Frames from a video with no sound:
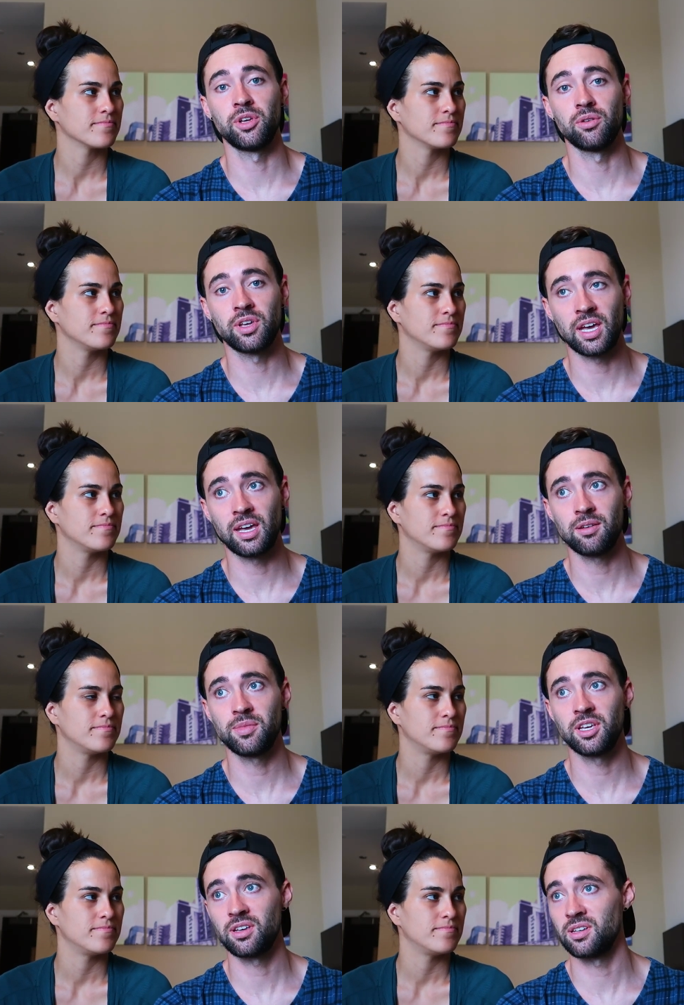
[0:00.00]
Speaker 1: be okay
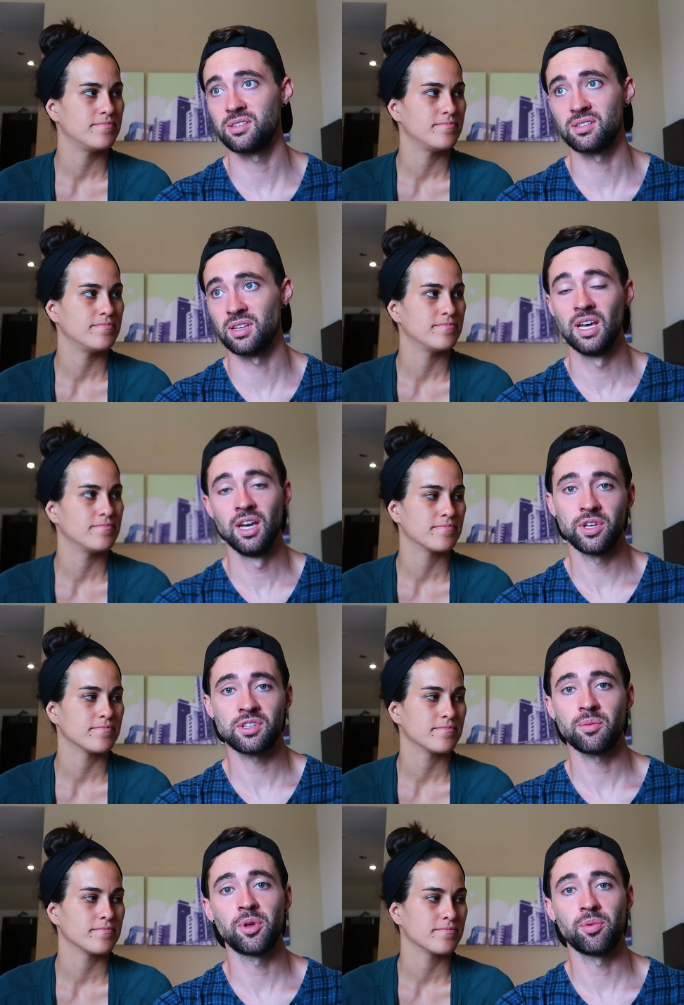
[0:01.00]
because we
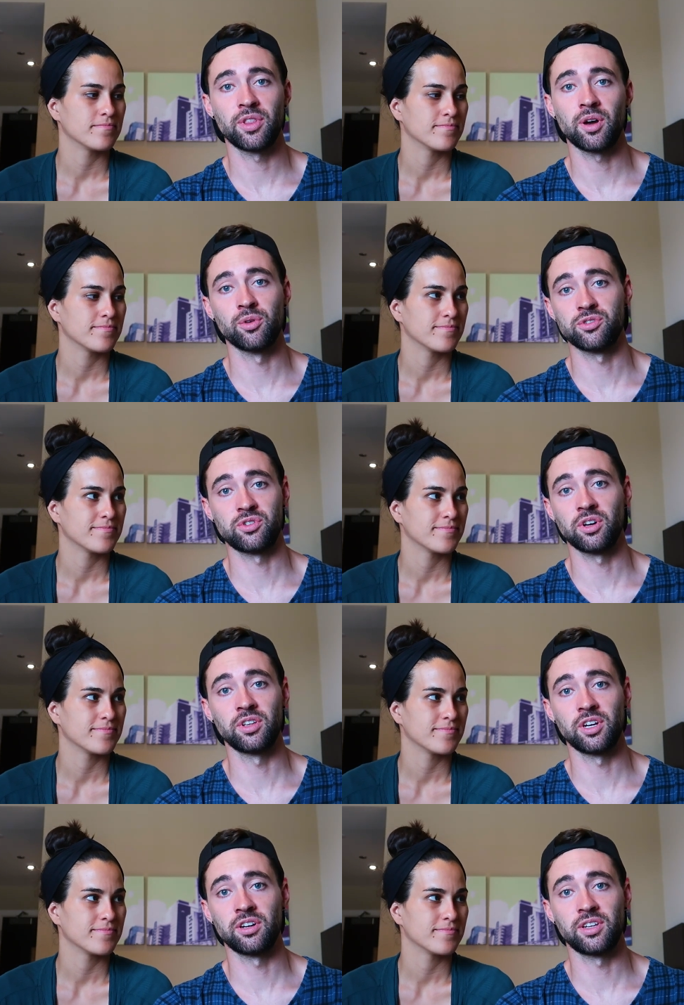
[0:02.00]
saw people that were
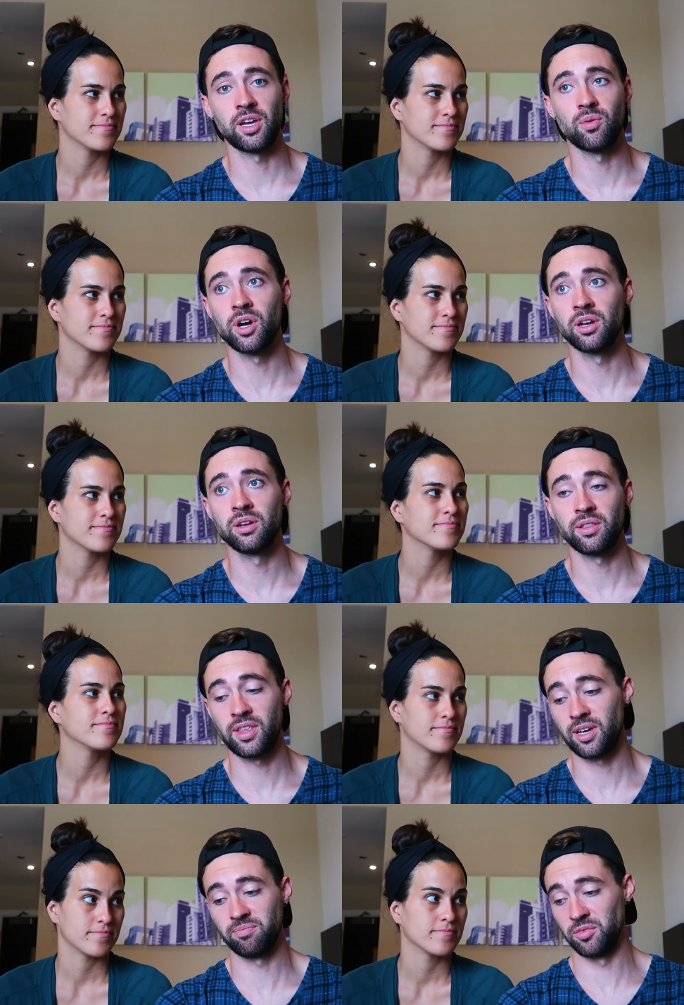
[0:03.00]
struggling on day one
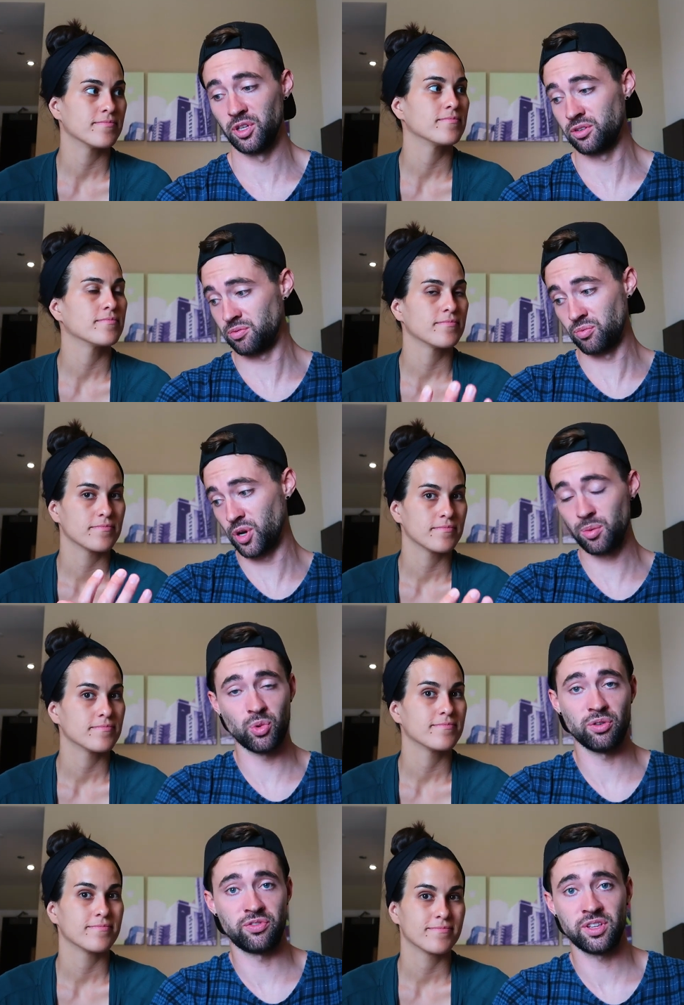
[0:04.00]
that looked way
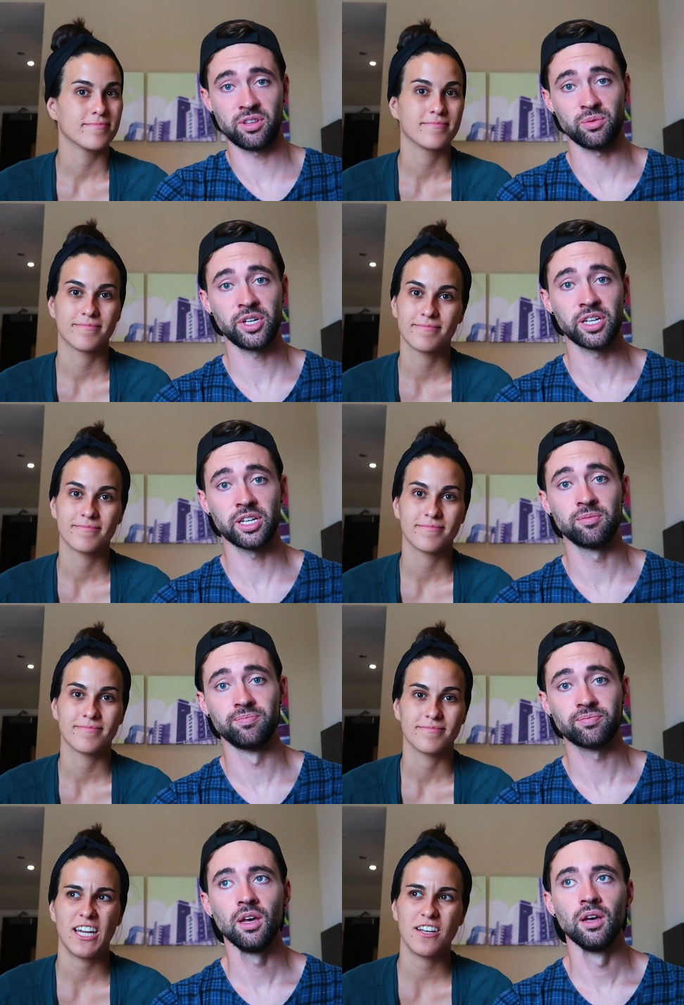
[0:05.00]
more fit than we did.
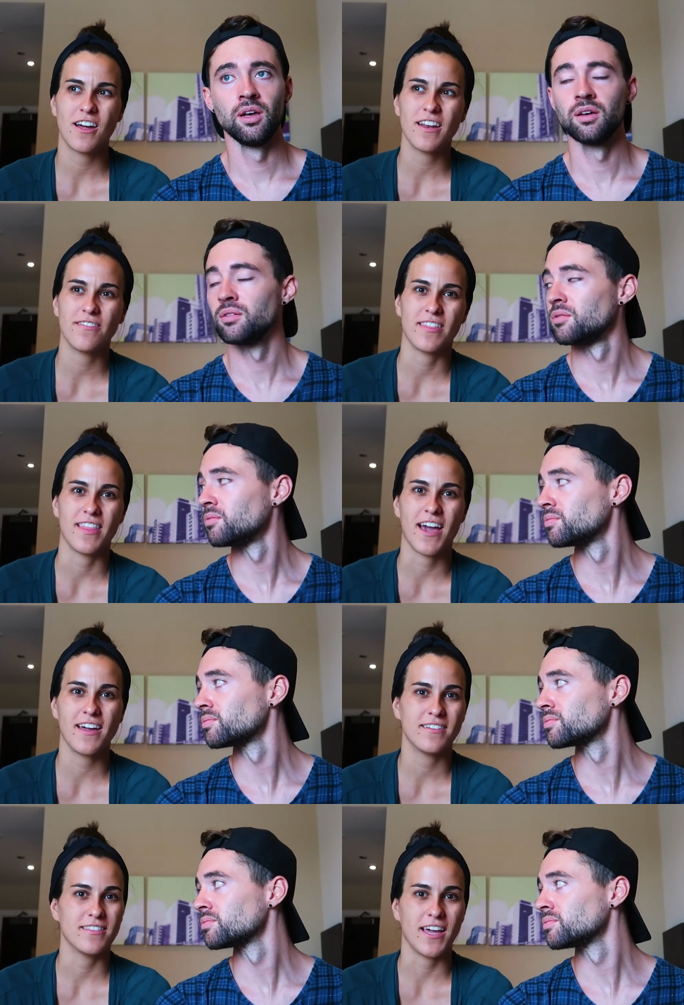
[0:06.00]
Speaker 2: And not even
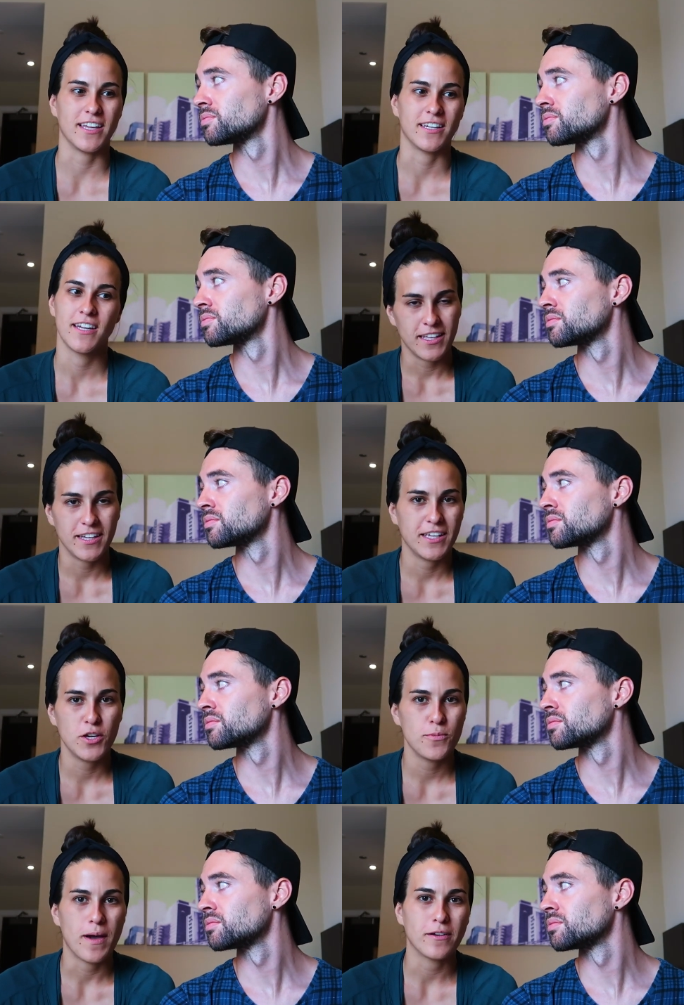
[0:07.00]
that, like the
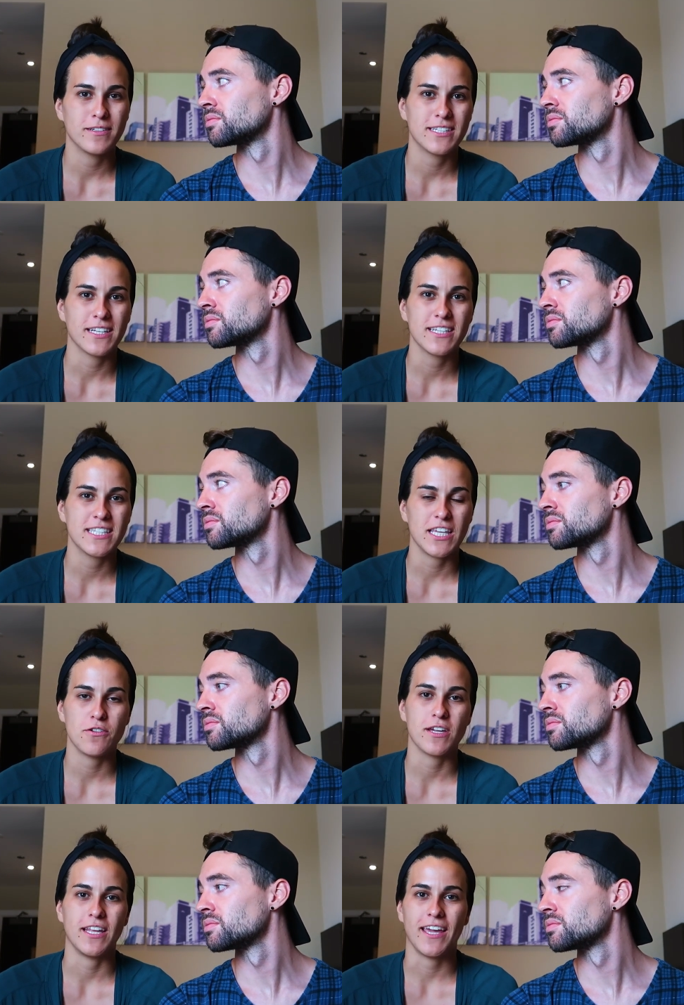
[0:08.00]
acute mountain sickness that you
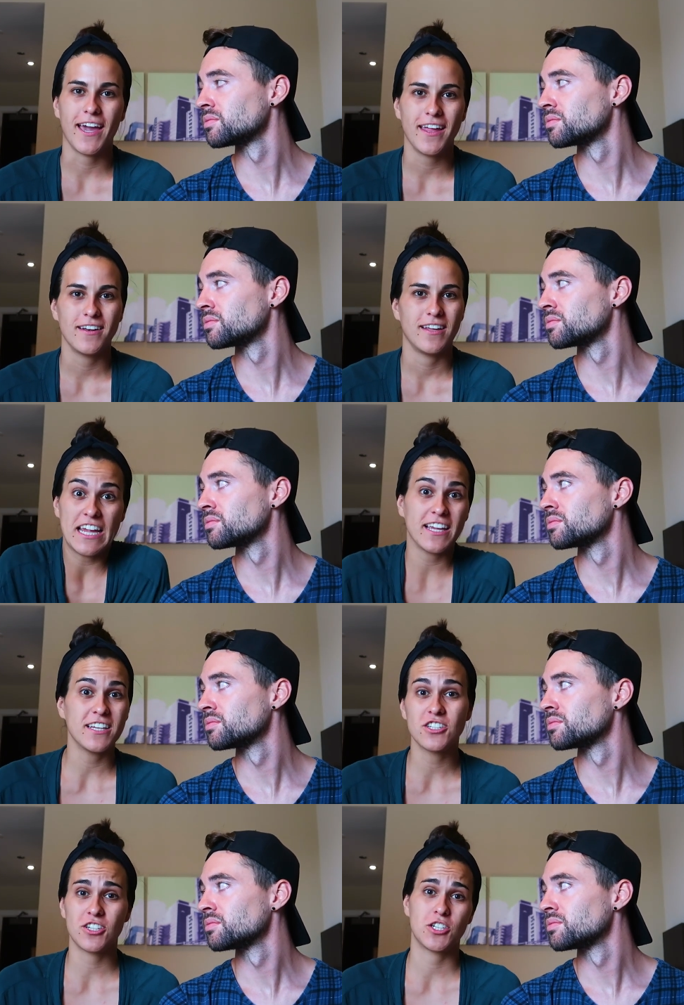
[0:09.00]
can get, it
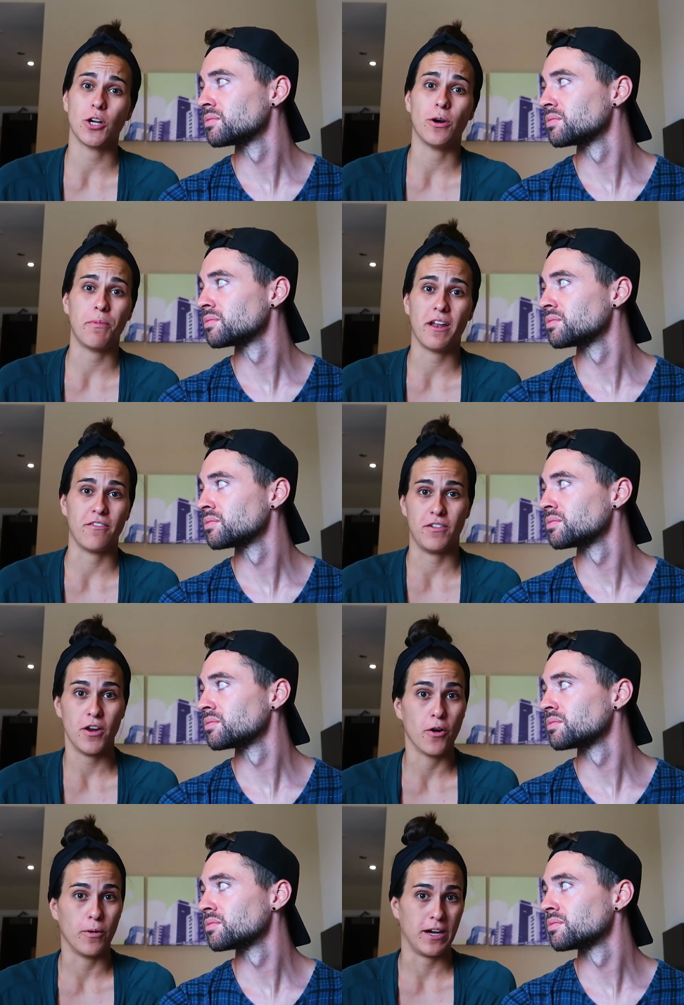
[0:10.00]
can just show up out of
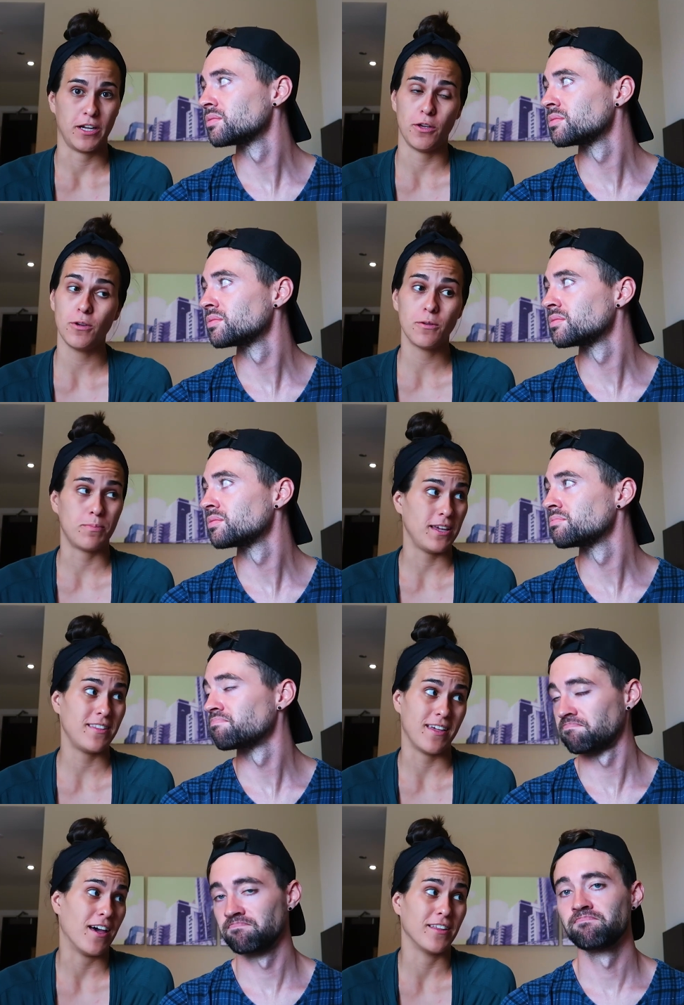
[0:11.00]
nowhere. You could be the